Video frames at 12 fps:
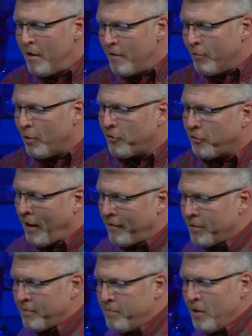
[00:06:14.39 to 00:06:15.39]
Verse
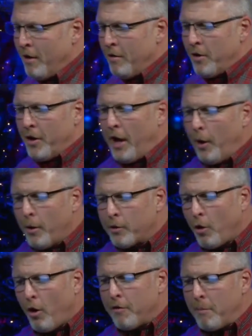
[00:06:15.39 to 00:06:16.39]
7 Then Herod
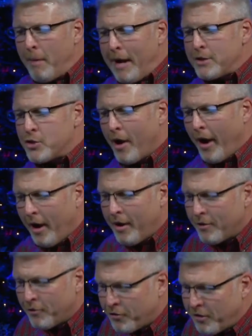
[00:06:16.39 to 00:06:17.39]
called the
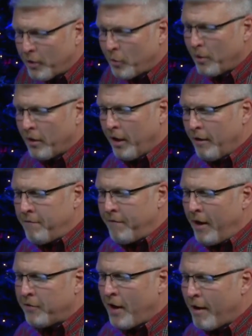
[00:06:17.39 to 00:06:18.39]
Magi secretly and
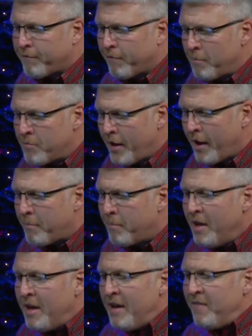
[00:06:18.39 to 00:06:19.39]
found out from them
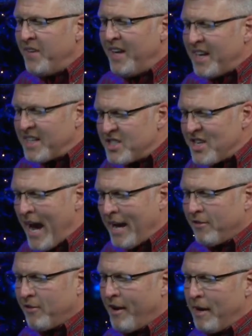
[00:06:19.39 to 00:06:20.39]
the
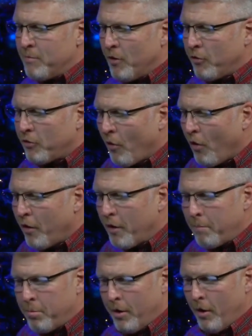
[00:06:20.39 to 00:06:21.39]
exact time the star had
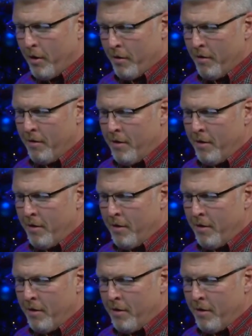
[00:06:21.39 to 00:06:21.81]
appeared.